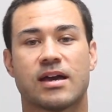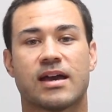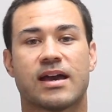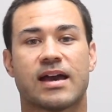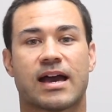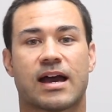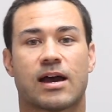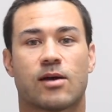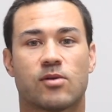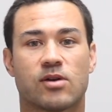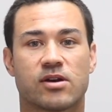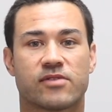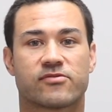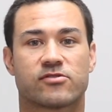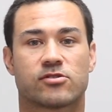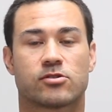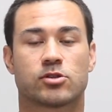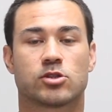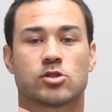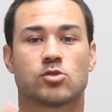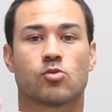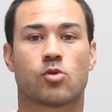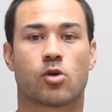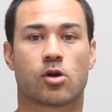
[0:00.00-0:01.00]
However,
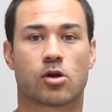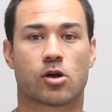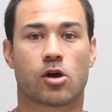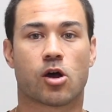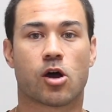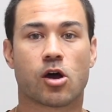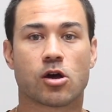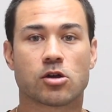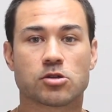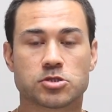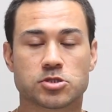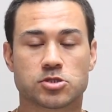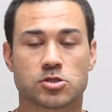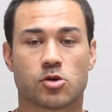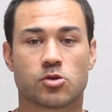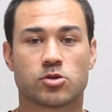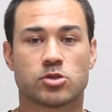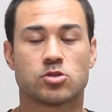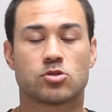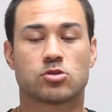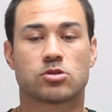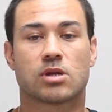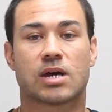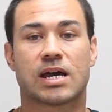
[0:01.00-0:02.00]
you are also
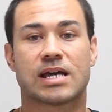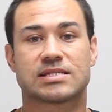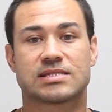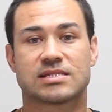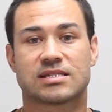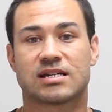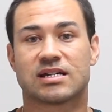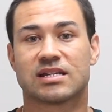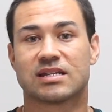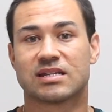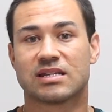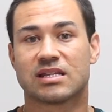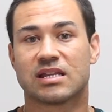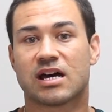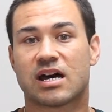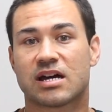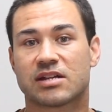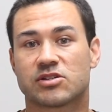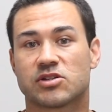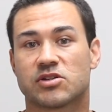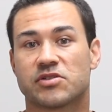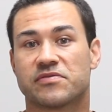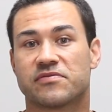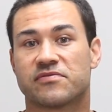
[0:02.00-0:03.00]
utilizing a
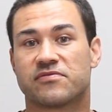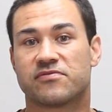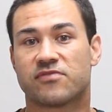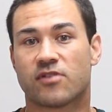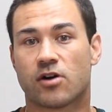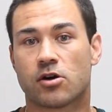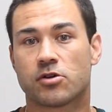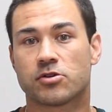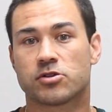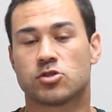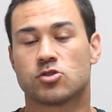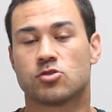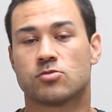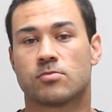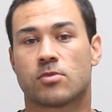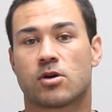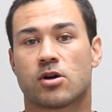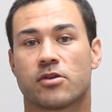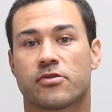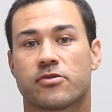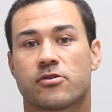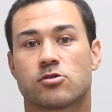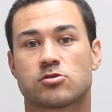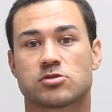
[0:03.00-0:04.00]
lot of volume
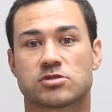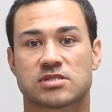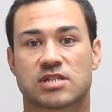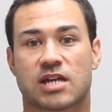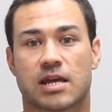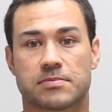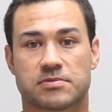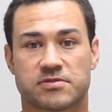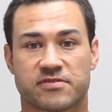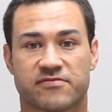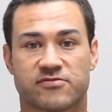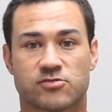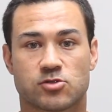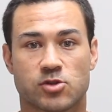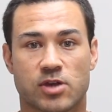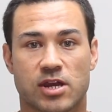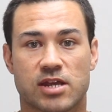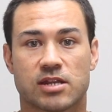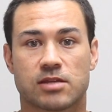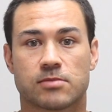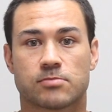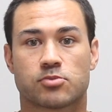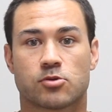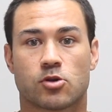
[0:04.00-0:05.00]
on those types of
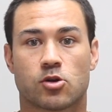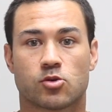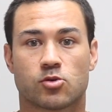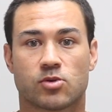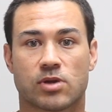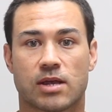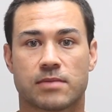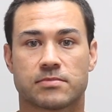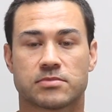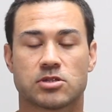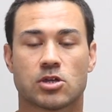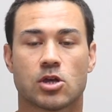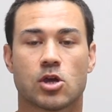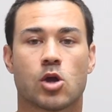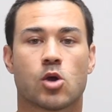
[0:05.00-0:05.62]
training programs,